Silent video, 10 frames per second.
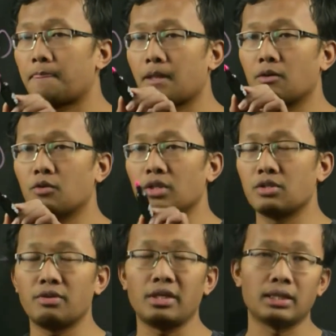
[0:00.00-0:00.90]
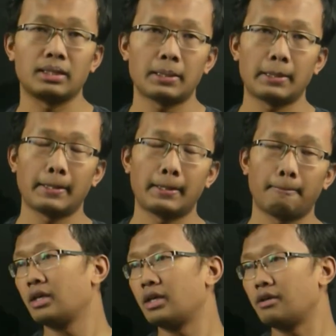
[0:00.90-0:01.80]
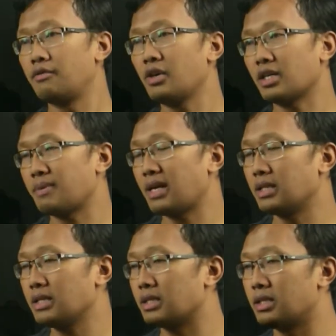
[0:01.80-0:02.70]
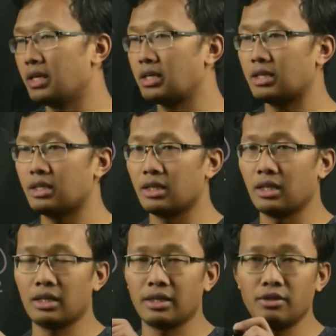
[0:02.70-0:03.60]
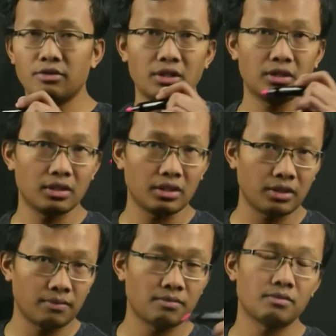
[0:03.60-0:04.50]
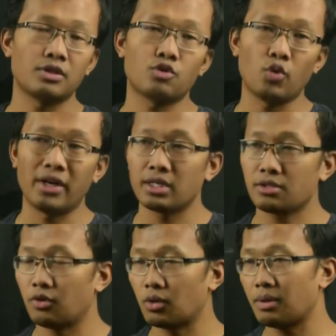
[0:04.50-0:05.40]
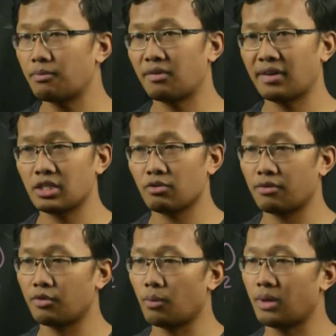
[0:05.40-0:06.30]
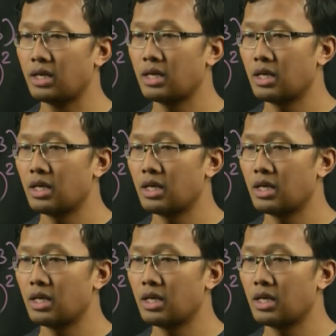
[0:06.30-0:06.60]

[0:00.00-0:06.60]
whole square. If you expand this, then using the squares formula, perfect square formula,